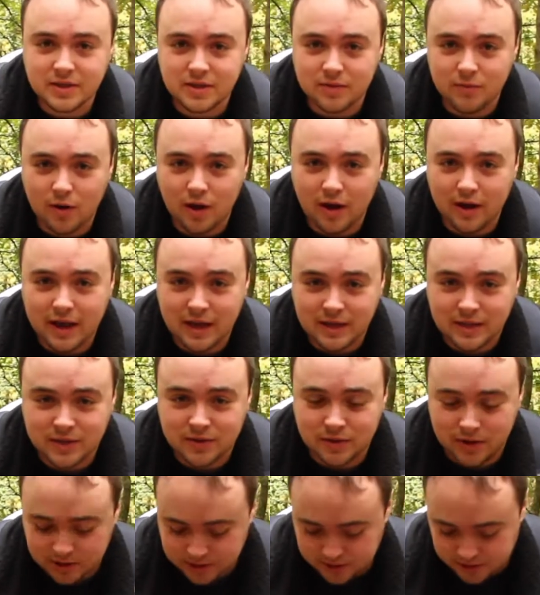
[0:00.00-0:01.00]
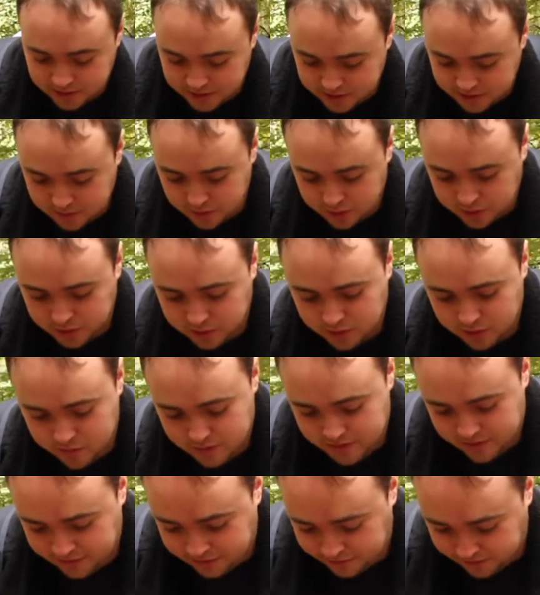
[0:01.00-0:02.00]
a right head scratcher, this mushroom
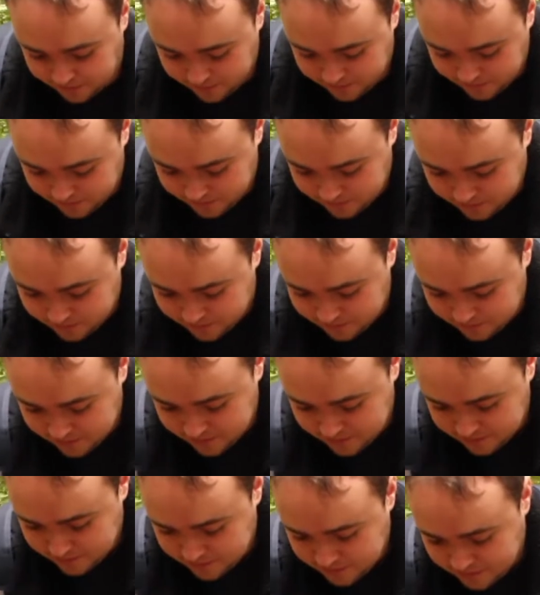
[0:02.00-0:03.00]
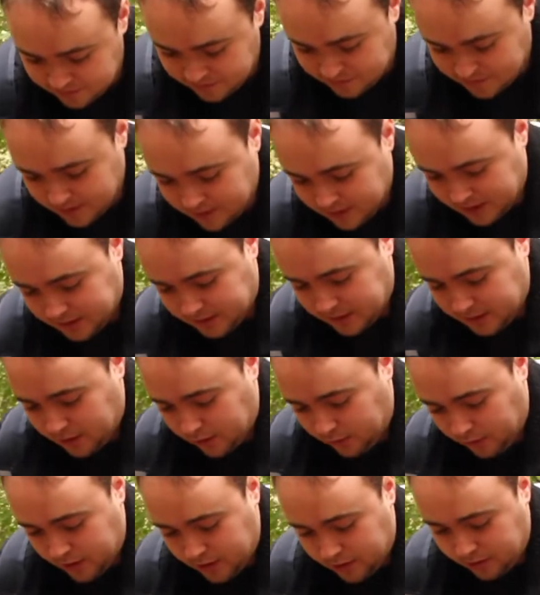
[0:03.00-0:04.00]
is. It's going to
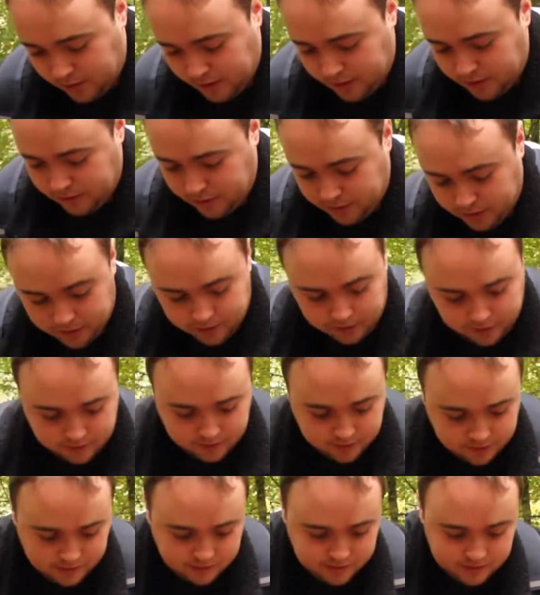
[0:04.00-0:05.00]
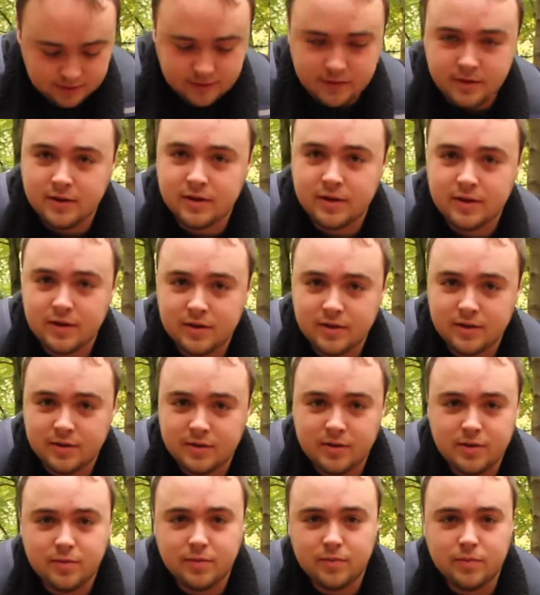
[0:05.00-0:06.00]
require a little
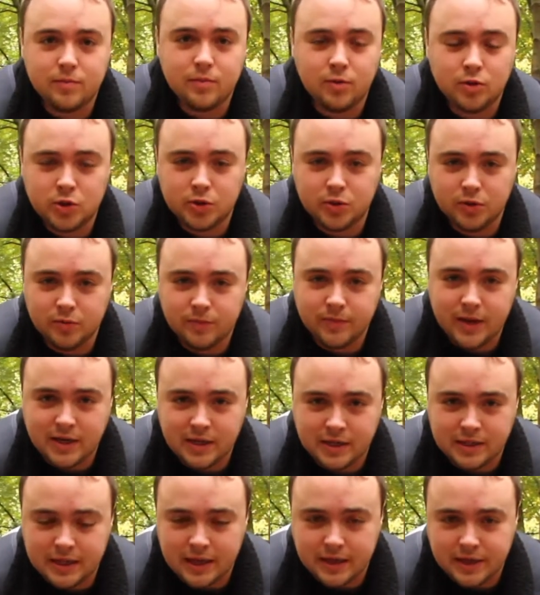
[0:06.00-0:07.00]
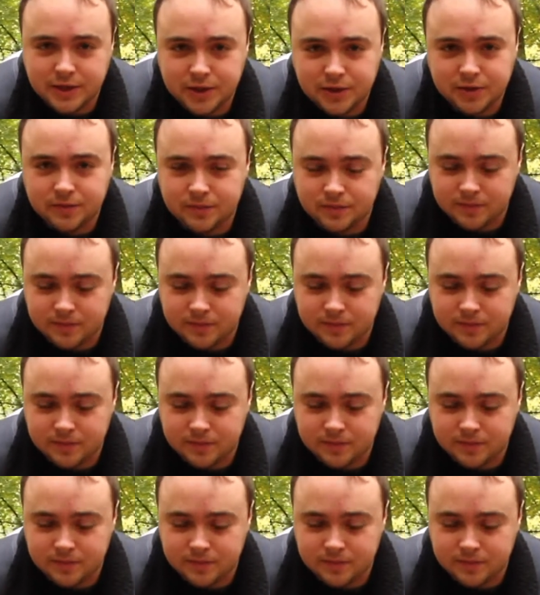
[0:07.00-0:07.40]
mushroom meditation.